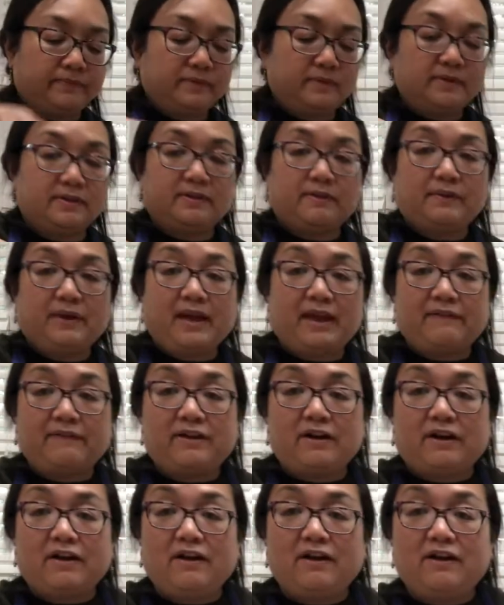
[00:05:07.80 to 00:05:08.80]
So we have it
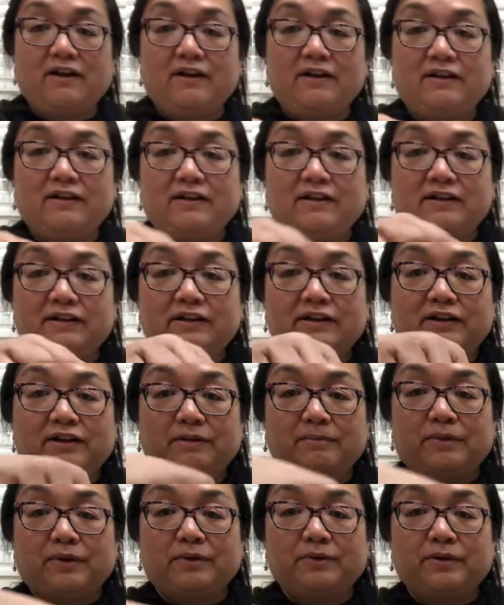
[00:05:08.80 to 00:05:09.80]
all in our
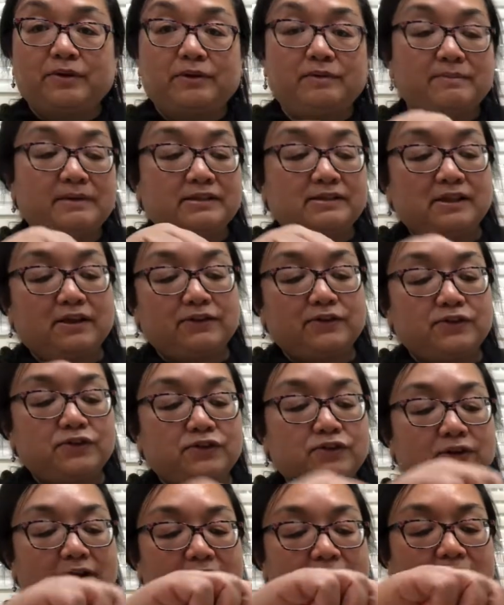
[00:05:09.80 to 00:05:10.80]
bowl. We're gonna mix all those
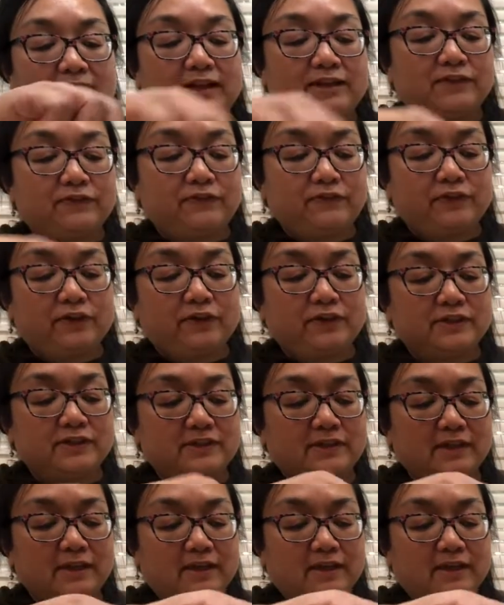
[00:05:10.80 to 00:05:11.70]
dry things first.